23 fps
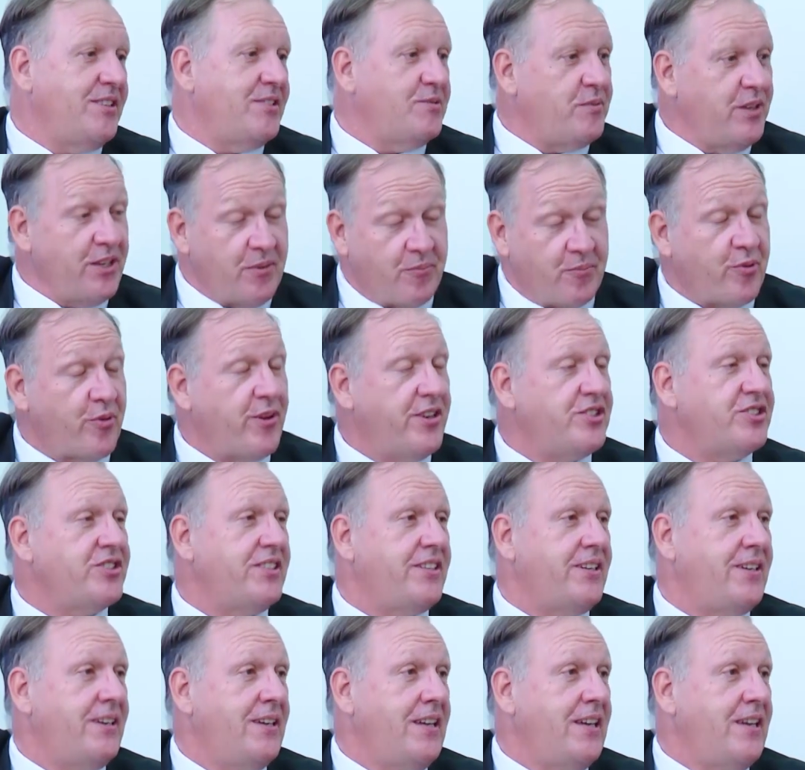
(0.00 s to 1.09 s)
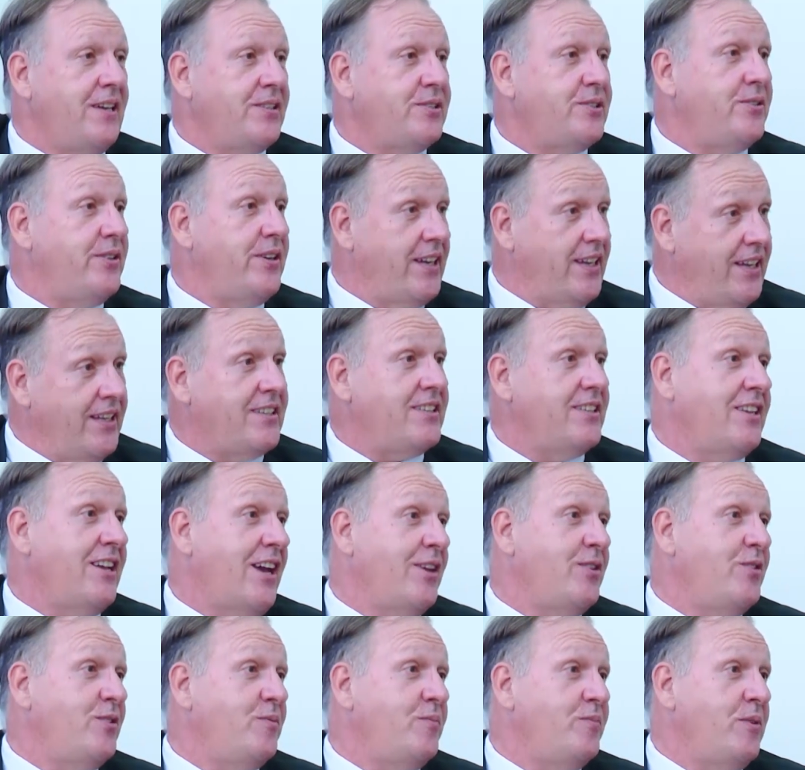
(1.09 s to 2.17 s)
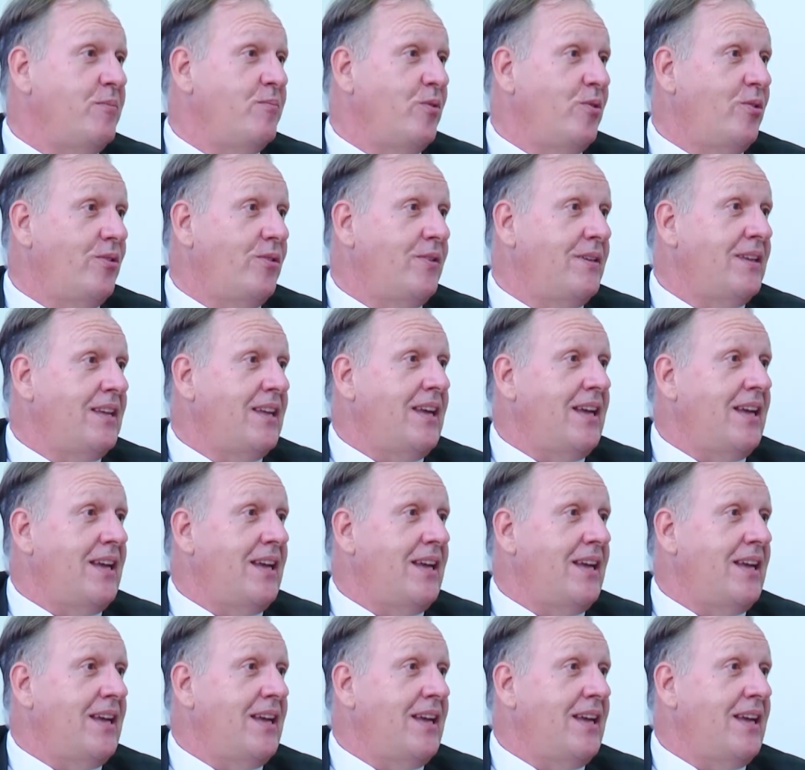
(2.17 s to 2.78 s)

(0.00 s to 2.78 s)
It's been a pleasure to get to know you a bit more.